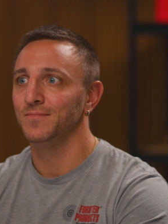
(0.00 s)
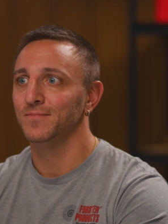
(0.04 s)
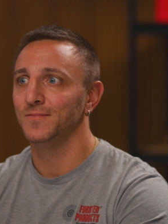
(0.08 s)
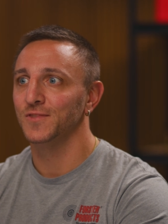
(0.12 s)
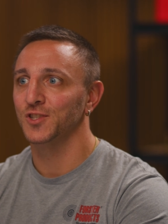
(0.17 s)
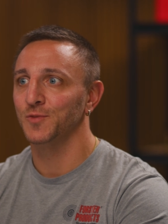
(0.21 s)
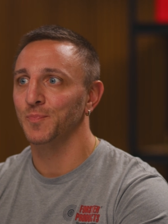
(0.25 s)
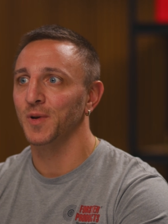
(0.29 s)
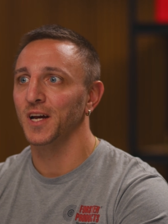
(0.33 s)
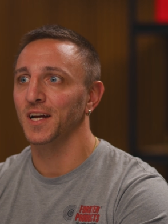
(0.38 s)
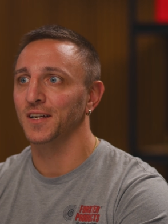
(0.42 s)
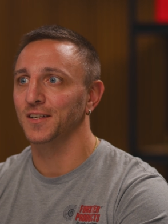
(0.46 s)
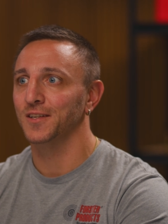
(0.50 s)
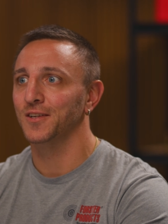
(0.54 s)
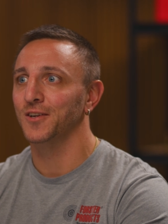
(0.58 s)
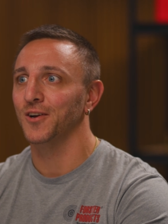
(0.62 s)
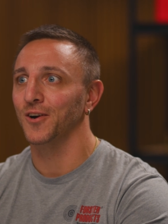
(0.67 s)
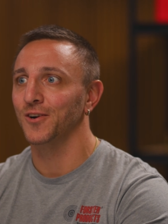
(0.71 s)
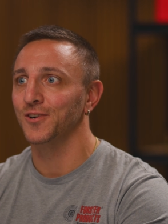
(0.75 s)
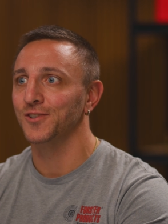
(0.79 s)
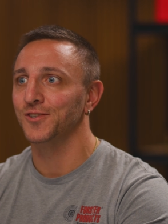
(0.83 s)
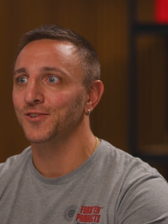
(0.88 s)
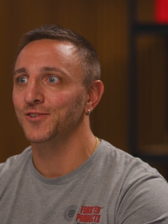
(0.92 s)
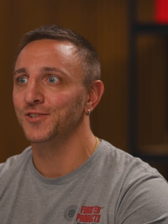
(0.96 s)
spec
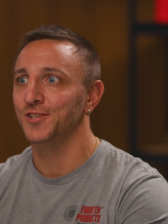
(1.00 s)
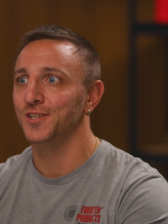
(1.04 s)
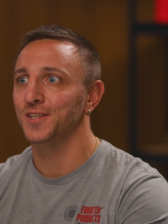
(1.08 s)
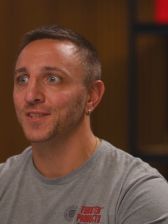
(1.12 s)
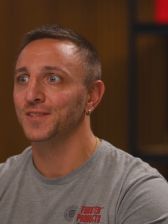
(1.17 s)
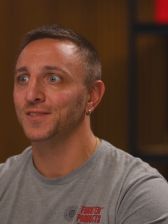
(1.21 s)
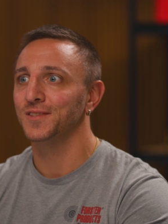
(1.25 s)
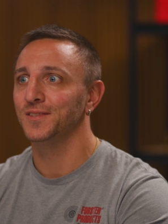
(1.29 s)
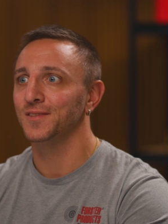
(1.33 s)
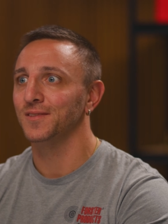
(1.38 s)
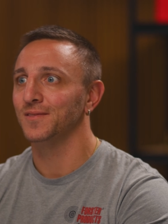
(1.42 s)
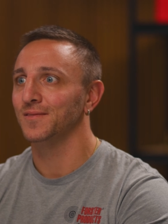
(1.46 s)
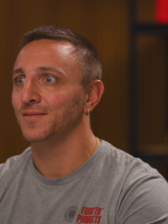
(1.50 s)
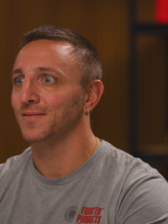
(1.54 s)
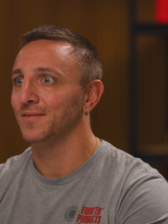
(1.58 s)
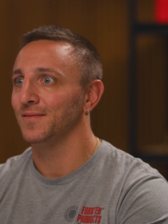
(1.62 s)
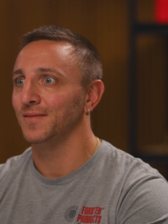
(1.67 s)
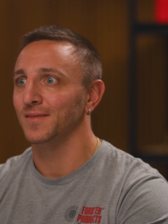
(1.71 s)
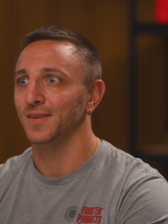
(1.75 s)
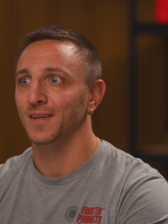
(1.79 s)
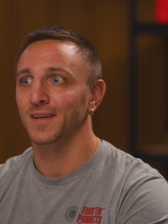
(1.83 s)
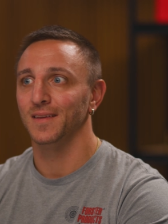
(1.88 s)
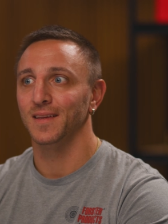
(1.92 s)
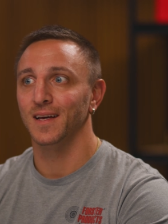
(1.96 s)
cartridges.
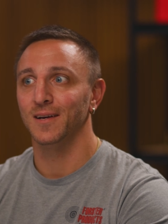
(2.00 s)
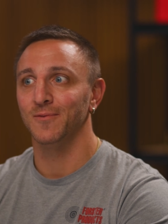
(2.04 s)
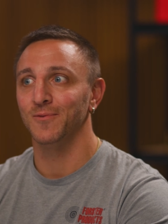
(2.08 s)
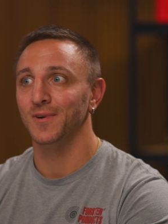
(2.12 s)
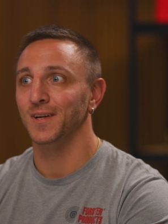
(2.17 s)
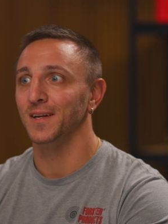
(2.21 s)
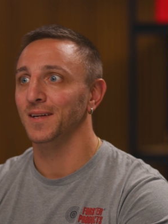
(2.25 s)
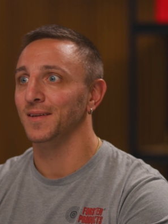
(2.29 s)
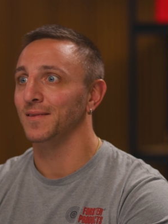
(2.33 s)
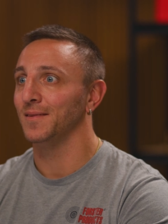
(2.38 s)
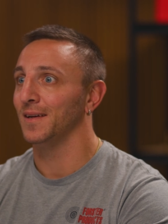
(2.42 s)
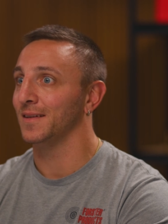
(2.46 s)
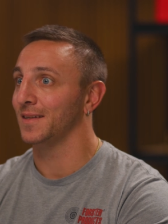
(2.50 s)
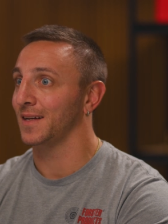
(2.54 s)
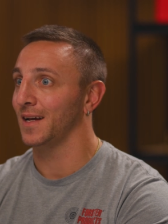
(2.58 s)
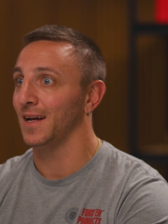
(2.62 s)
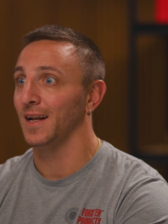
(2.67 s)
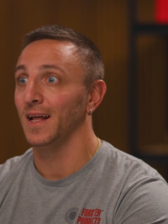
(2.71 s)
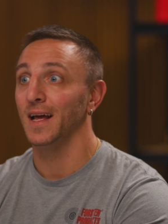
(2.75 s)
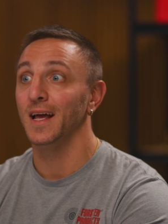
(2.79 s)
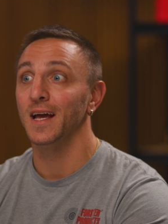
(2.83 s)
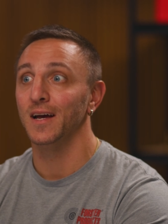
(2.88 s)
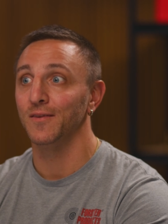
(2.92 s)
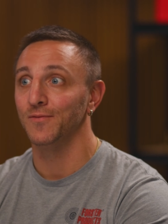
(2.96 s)
That way it
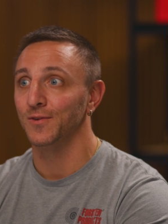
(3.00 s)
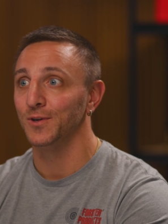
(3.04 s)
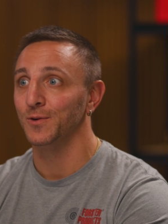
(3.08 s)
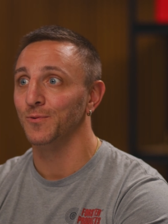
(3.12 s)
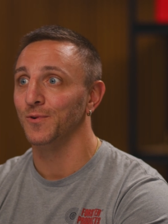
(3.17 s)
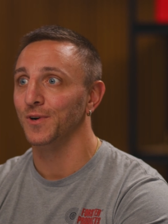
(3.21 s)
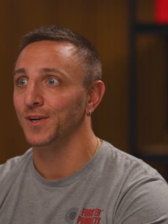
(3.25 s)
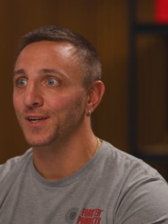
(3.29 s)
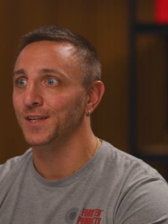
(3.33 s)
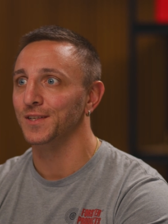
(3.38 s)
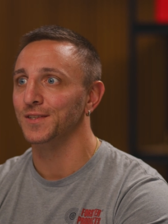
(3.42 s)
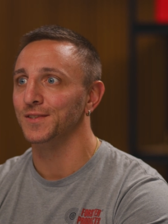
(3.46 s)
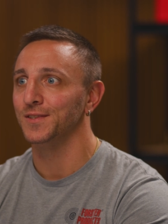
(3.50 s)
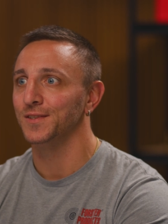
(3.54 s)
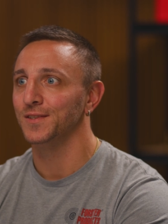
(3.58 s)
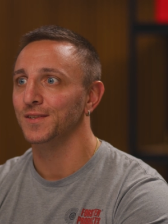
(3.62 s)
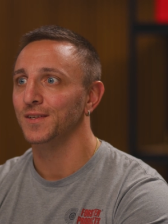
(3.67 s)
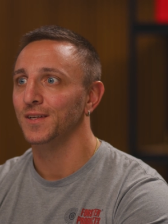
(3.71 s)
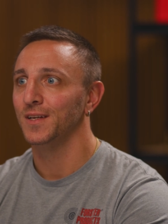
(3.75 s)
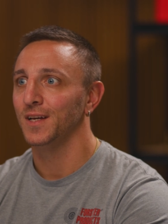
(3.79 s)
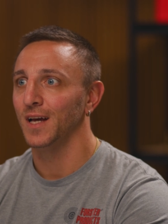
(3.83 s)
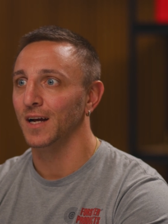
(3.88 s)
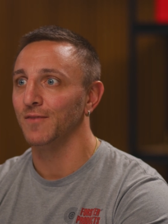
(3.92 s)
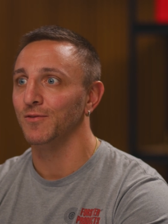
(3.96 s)
kind of everyone
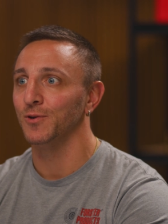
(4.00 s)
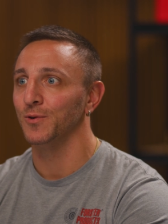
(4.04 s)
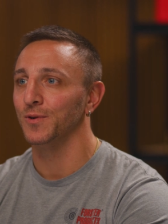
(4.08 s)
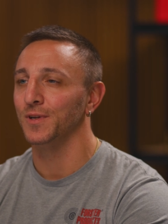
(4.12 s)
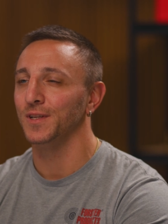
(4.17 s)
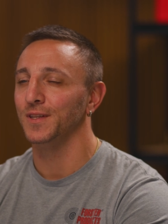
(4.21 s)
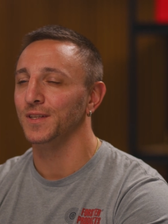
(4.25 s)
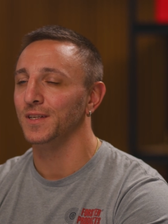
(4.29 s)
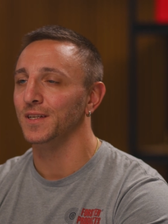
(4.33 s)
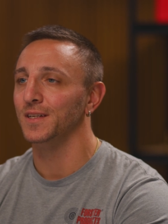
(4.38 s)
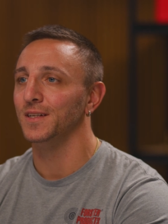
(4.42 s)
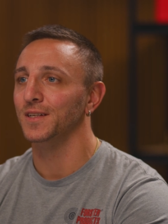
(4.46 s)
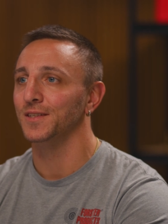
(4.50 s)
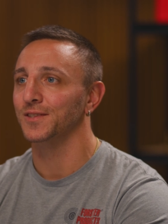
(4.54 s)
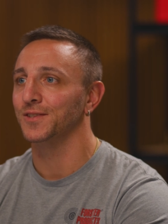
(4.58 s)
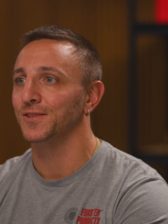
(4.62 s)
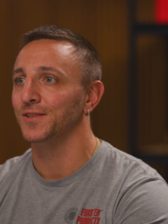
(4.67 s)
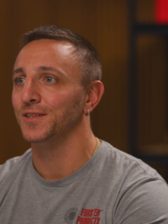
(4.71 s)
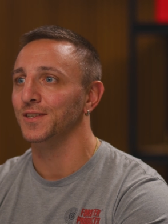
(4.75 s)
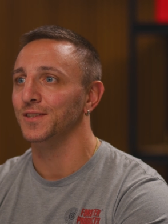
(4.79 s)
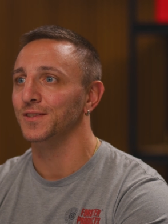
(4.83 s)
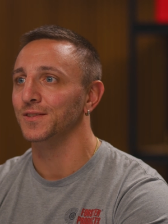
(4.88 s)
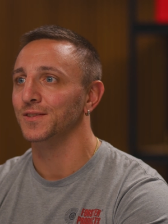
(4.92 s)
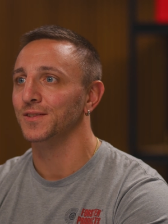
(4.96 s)
in the
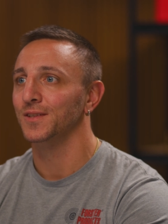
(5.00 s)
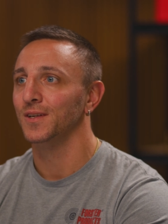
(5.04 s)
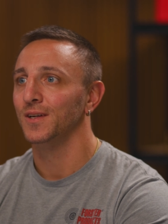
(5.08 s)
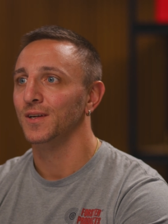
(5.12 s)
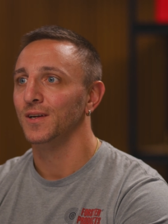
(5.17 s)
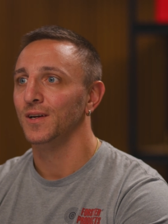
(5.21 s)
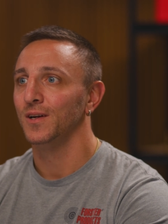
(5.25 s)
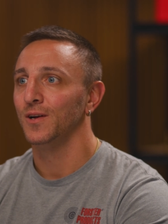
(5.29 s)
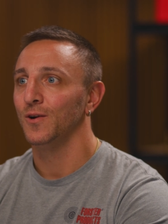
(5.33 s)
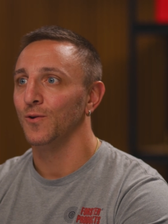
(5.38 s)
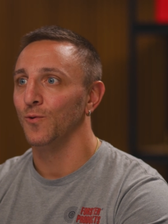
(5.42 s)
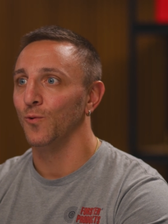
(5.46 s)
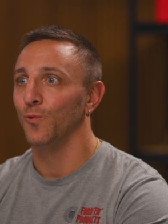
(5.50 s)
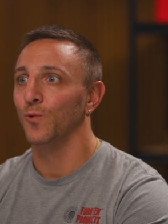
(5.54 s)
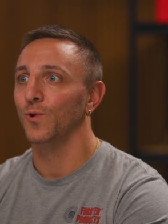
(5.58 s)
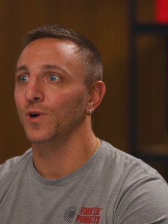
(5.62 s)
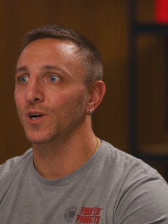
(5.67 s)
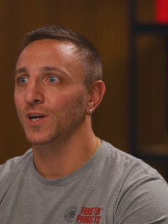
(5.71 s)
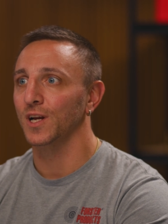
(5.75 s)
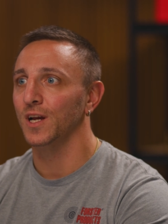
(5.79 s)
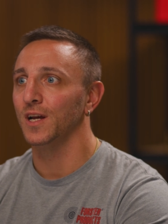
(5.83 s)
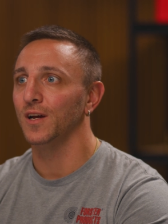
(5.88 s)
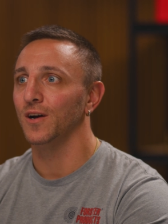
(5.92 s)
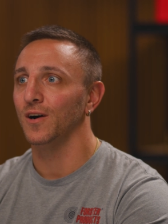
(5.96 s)
industry is
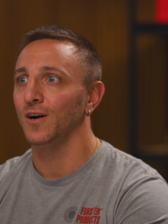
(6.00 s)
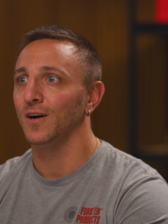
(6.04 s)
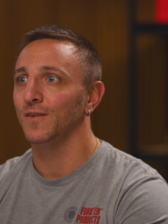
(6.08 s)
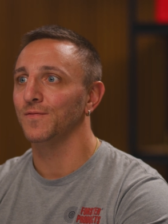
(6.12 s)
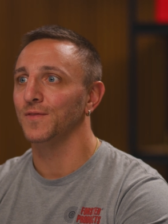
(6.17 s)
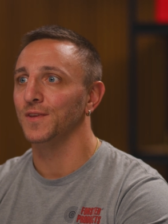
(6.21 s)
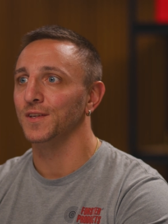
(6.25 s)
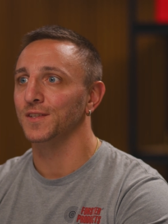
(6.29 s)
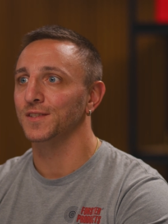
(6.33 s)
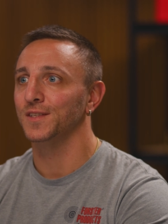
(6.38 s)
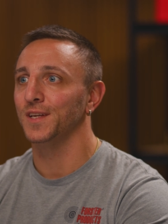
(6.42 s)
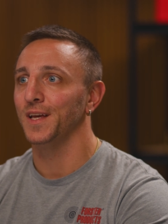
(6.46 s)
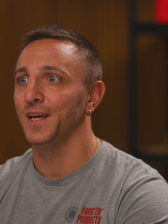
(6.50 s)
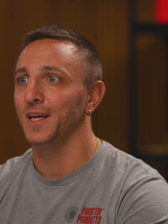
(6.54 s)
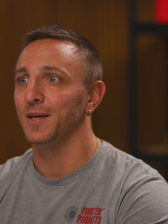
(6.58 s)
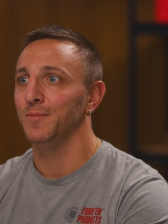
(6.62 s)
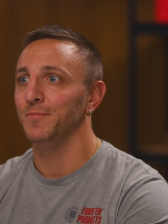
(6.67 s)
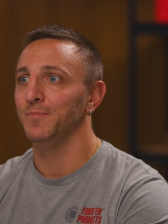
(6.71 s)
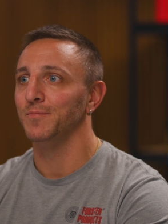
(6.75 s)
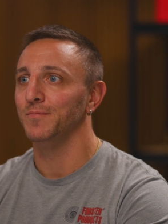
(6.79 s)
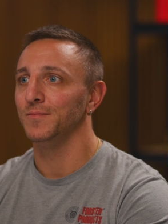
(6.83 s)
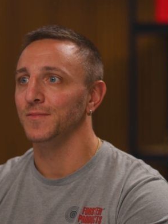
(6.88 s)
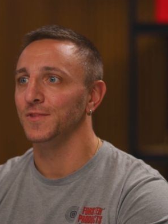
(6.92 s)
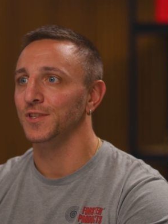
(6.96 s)
working off the
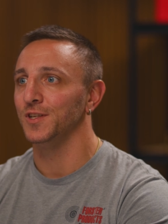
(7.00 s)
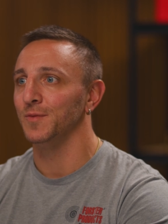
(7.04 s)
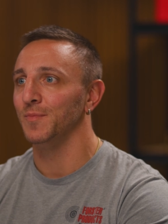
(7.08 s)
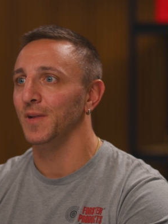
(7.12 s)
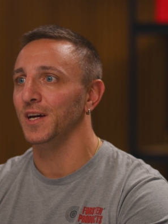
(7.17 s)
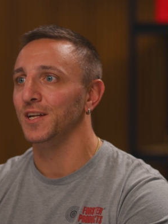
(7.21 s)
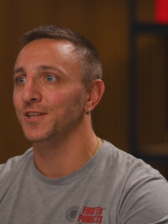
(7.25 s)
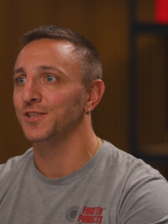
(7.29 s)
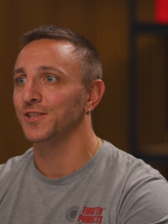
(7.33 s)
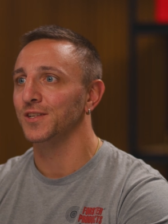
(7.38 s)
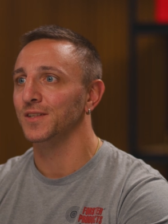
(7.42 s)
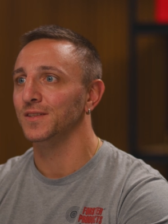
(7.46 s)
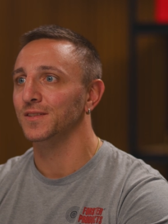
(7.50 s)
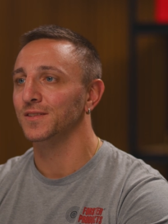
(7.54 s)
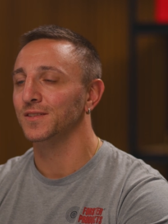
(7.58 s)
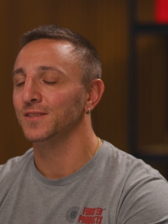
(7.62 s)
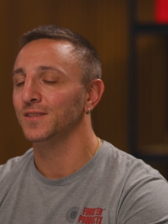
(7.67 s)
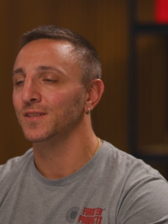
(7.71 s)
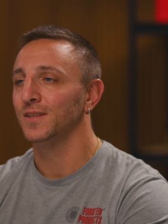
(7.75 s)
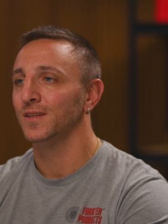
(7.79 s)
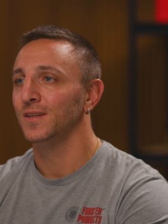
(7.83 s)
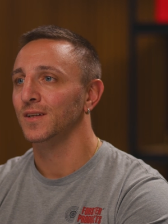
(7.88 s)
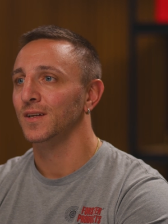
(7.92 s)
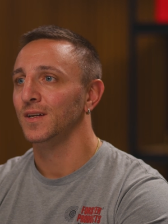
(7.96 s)
same
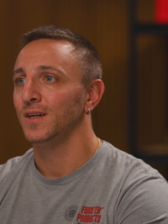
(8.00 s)
dimensions.